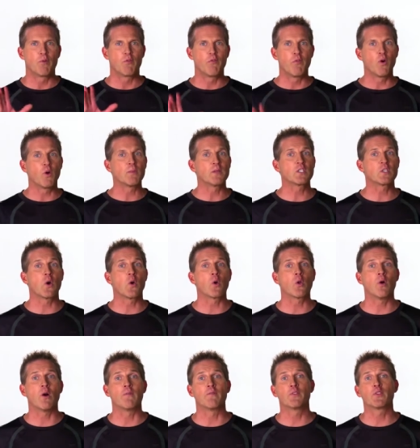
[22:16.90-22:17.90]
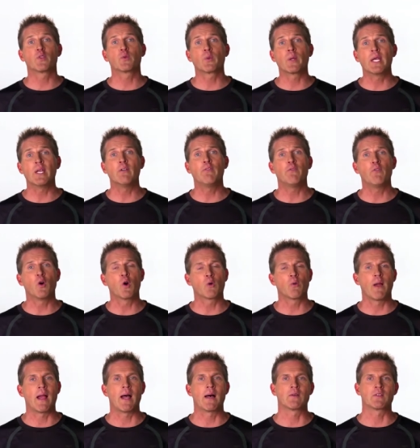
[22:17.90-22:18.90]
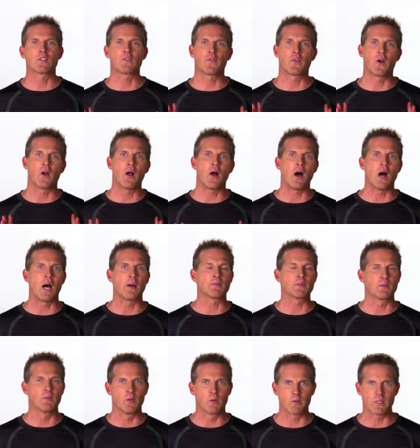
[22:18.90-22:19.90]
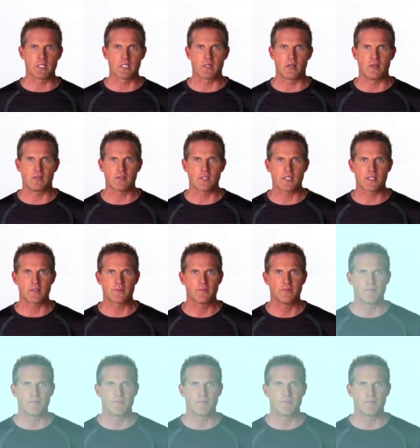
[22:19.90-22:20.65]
Perform a total of three to four rounds for optimal results.